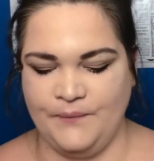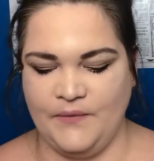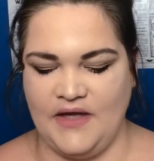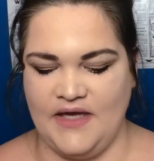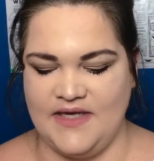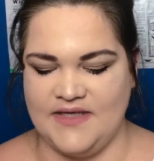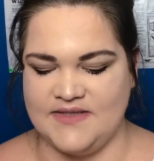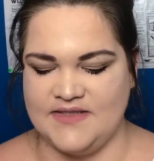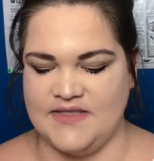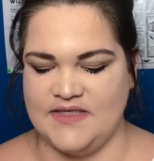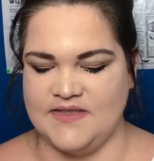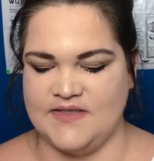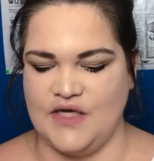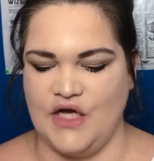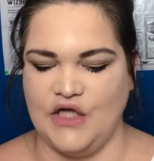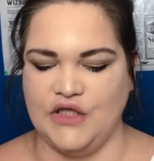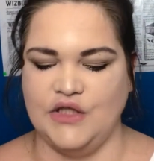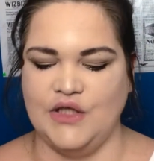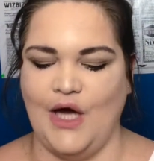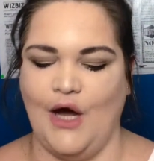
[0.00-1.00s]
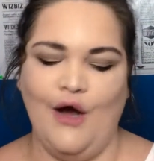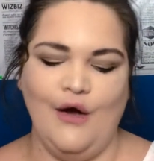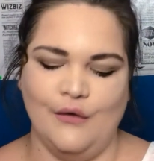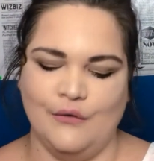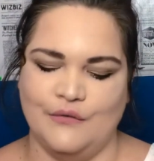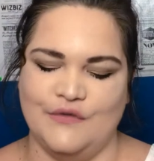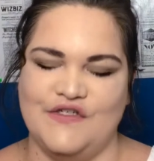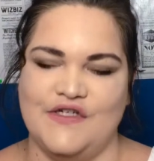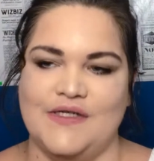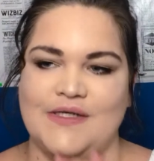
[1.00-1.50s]
is this
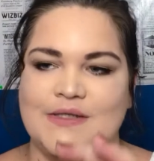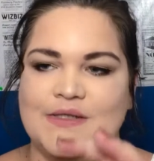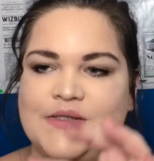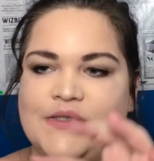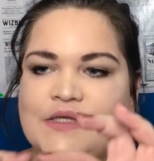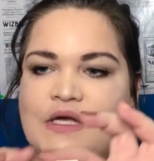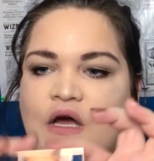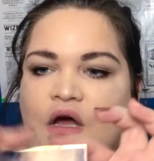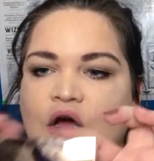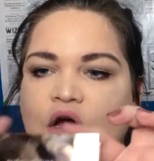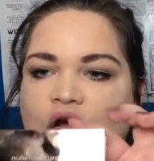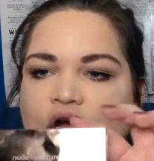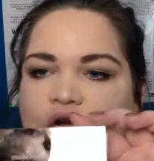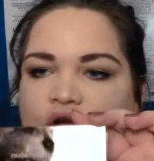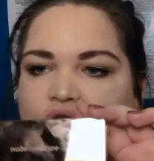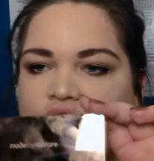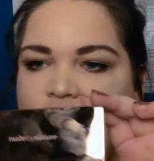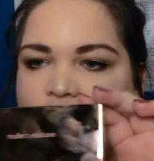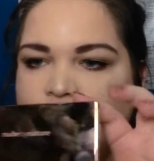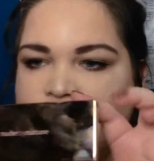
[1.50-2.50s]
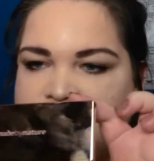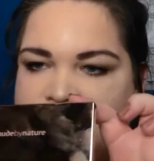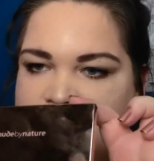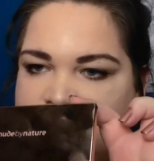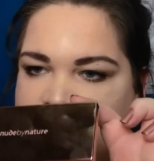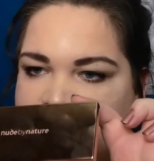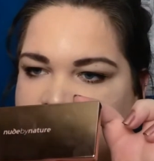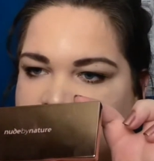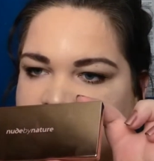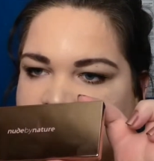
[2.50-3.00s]
gorgeous
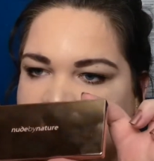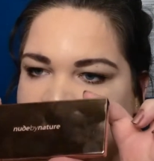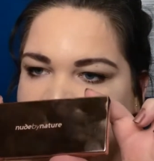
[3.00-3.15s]
golden